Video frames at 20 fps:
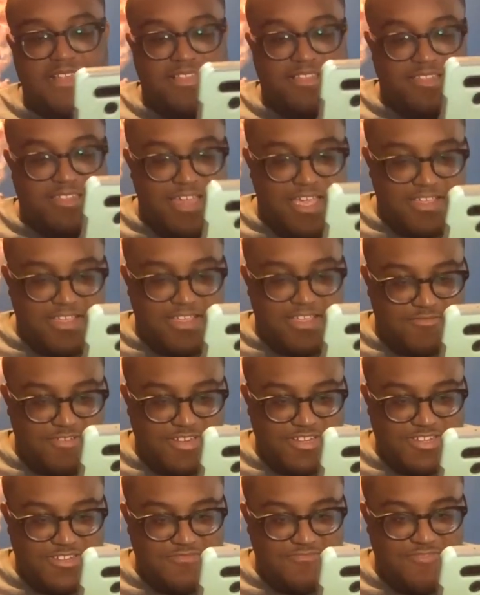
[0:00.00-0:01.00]
Last
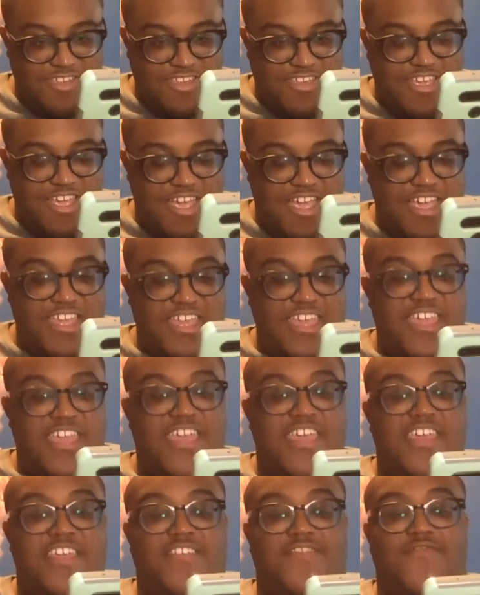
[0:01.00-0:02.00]
question we got
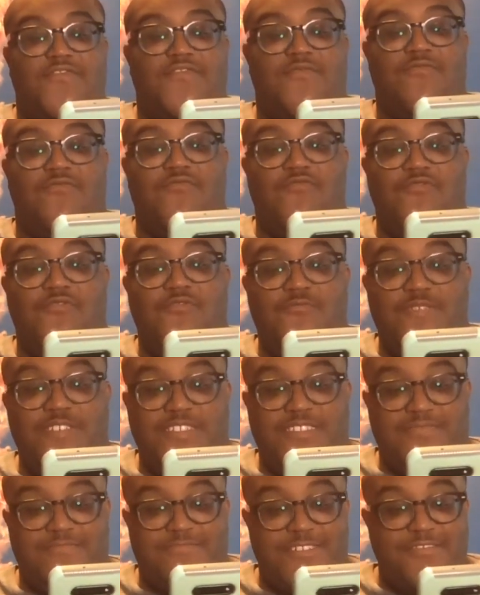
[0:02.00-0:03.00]
is from Ruby
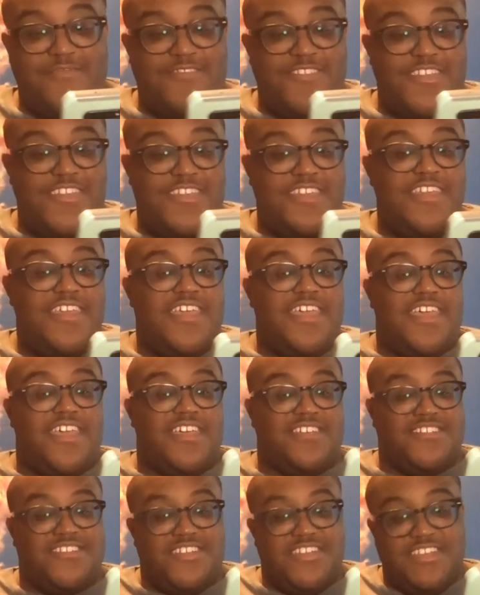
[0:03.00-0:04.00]
the Pony,
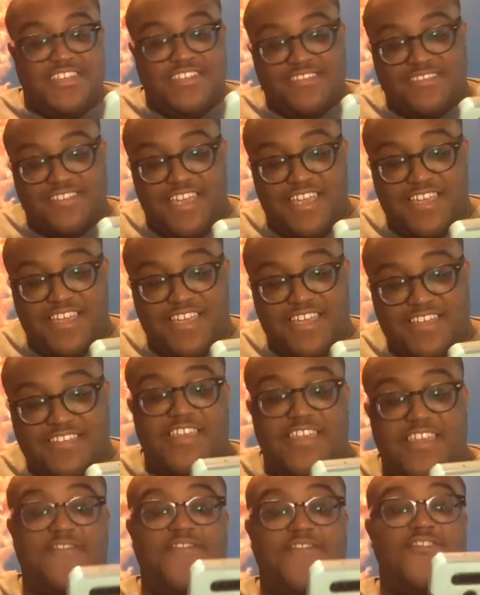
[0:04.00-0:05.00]
and she has asked,
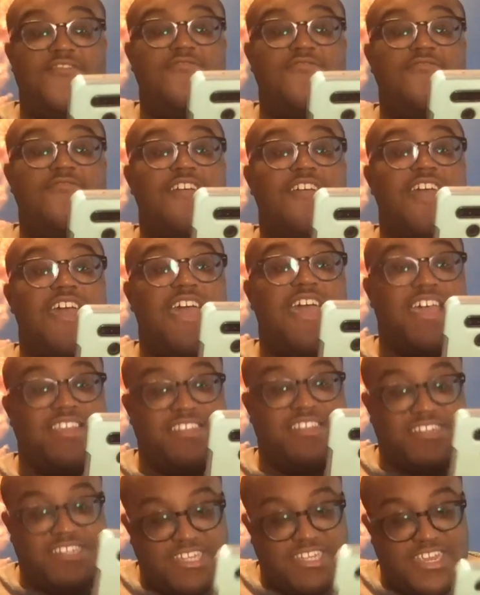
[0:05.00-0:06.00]
if you had
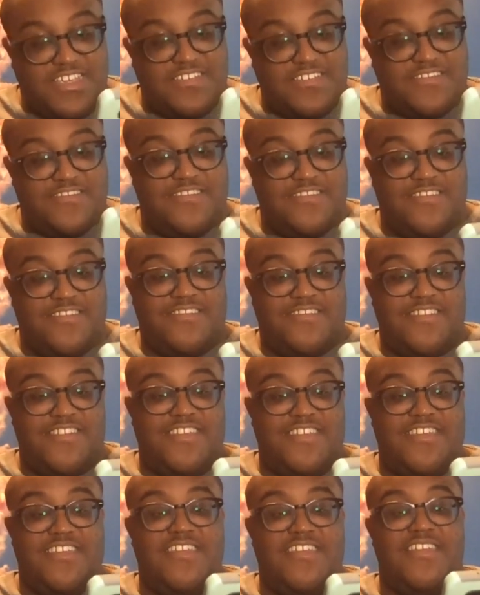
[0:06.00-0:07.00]
a chance to
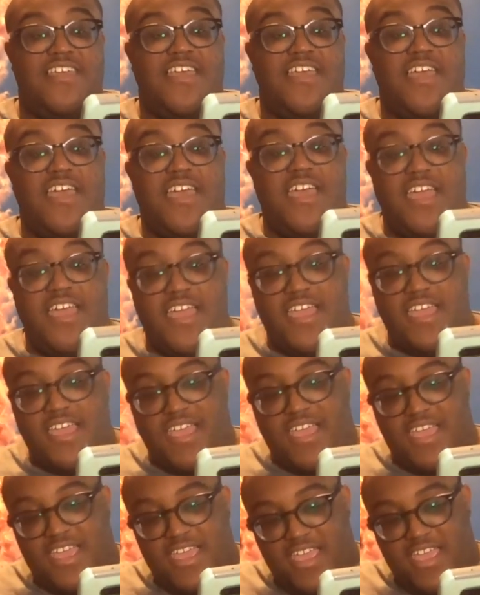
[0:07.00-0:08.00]
see
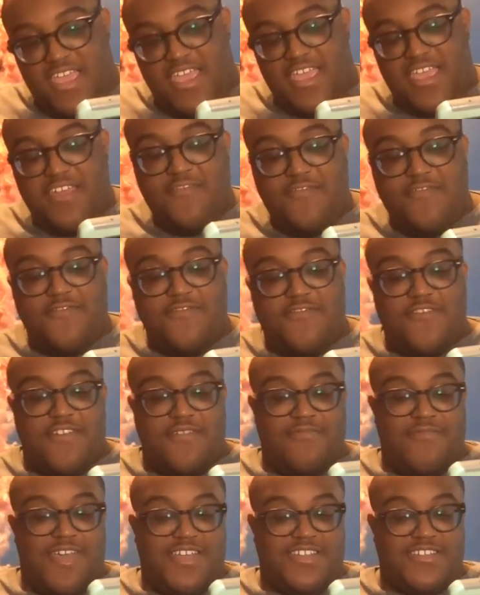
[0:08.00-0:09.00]
If,
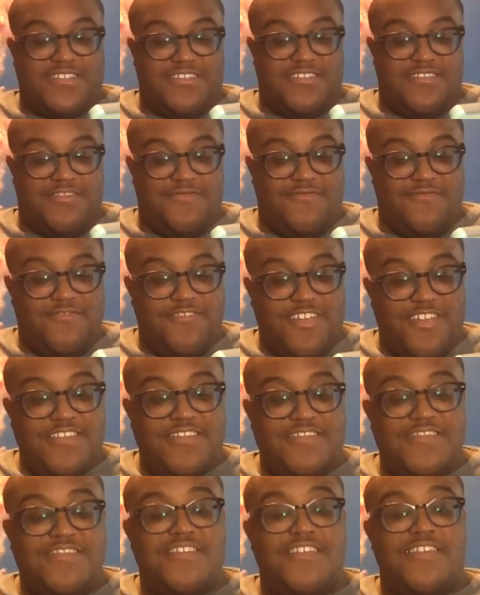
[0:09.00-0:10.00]
Imaginary
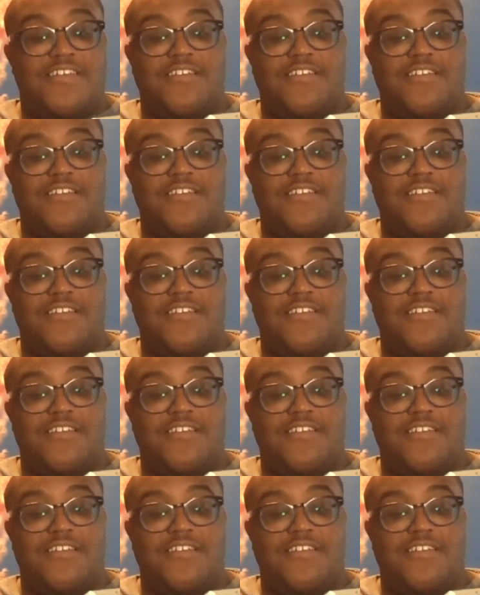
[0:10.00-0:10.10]
Friends,